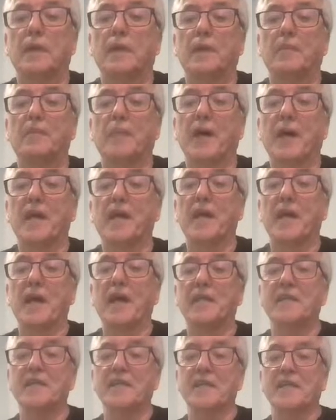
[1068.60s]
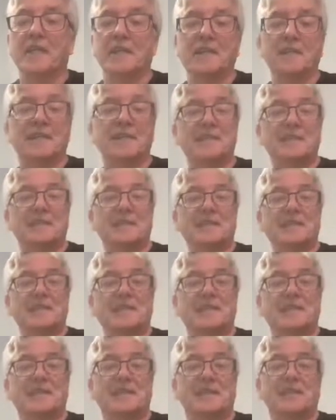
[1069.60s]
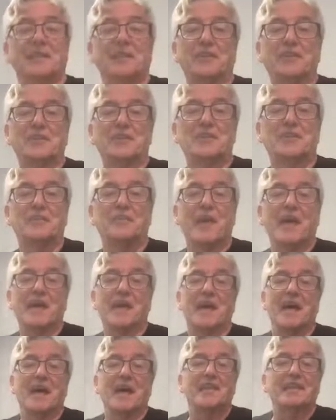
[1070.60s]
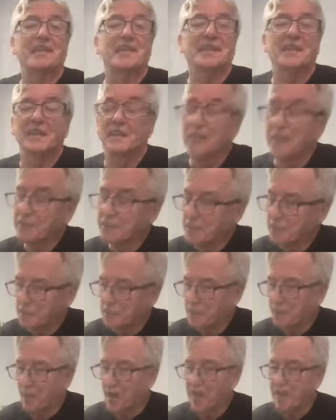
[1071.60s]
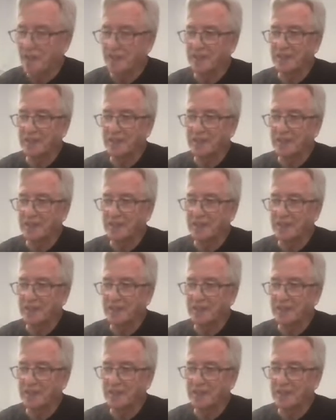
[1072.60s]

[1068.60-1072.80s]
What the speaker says: Parahandy, there you go, see Parahandy and the Vital Spark.